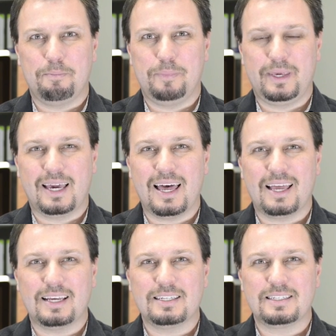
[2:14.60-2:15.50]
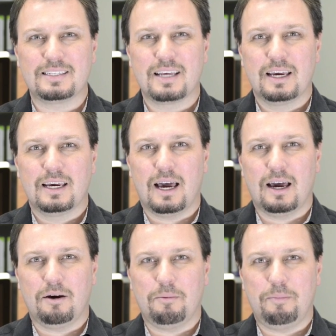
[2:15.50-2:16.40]
because
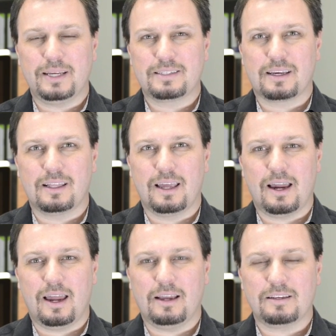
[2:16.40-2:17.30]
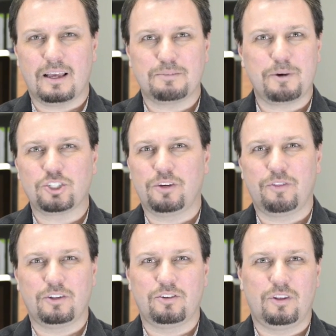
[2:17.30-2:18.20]
basically, especially if
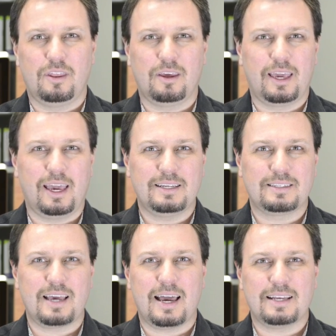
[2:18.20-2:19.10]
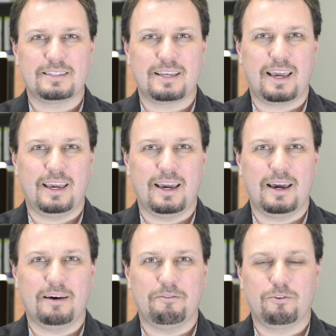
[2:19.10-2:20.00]
the case has
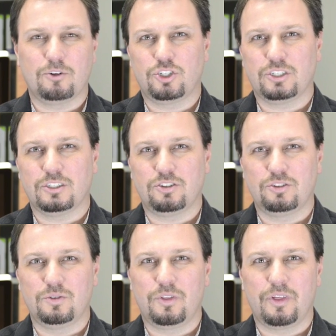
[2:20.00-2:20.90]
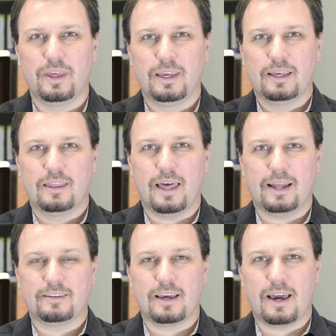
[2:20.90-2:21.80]
a virgin tooth
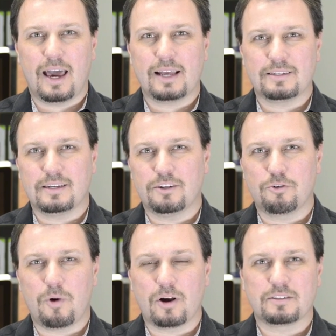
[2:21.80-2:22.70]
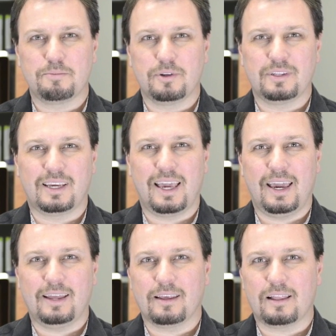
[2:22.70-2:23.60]
that has interproximal
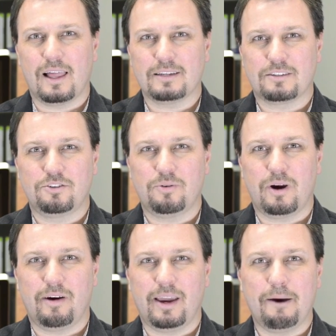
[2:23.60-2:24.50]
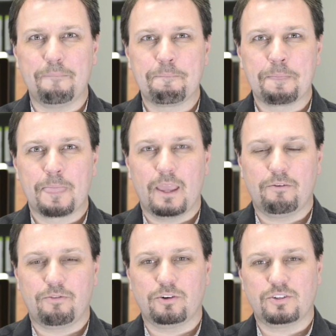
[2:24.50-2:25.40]
decay in the class 2 area,
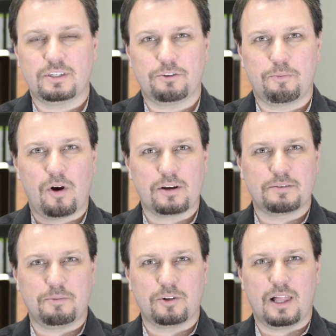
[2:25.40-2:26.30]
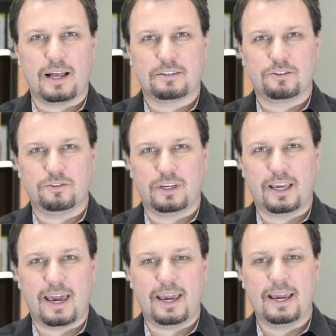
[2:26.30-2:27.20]
if there's interproximal class 2
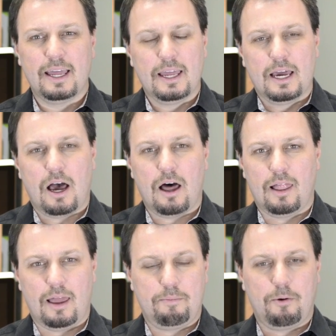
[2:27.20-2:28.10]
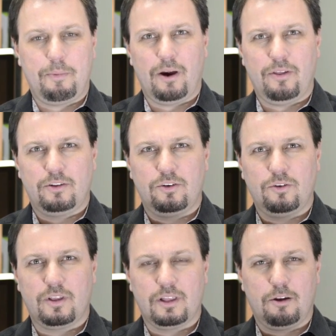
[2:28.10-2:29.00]
decay, I'll prepare the
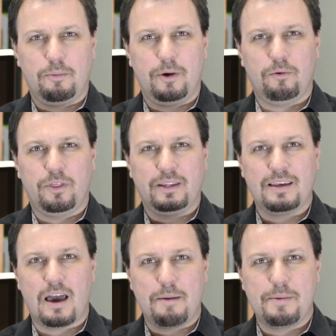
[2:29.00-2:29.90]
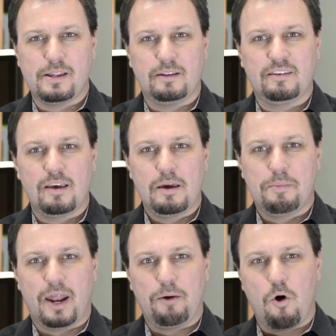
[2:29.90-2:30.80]
tooth a little bit with a diamond,
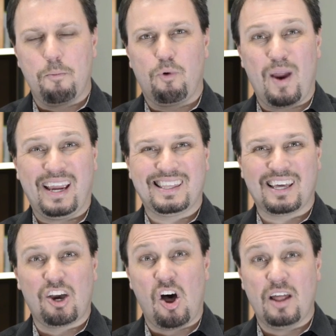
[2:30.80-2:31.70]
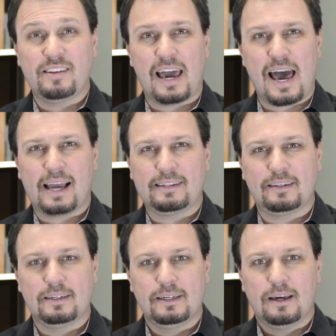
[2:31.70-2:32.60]
but I won't break the
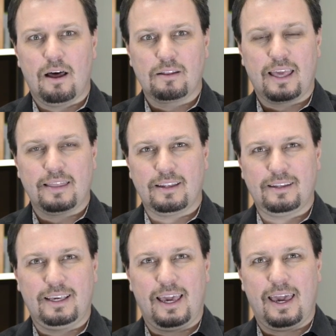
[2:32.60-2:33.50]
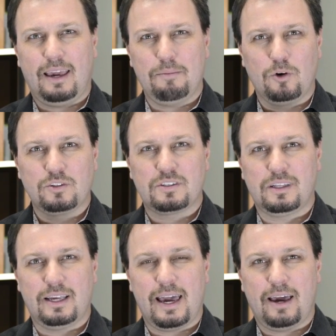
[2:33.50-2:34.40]
contact. I'll get the decay
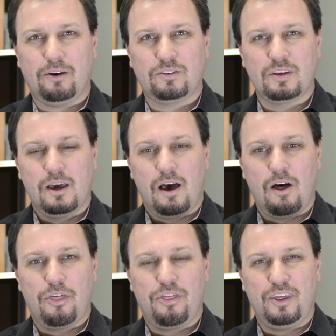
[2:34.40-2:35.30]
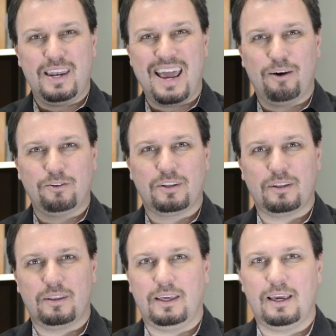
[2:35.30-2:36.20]
mostly out. I'll thin out
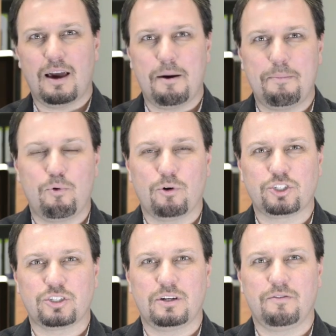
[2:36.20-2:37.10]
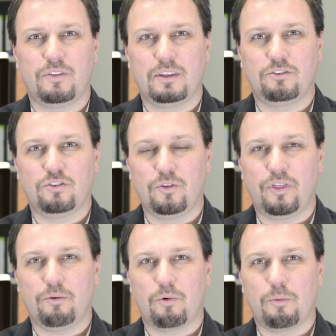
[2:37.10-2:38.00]
the portion of the tooth
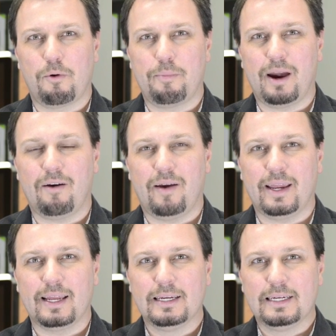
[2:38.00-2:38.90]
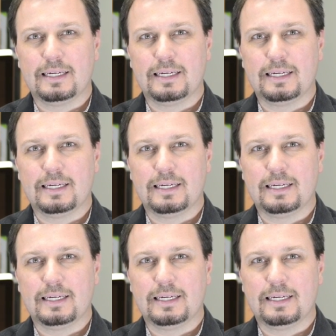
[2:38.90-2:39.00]
that we're preparing.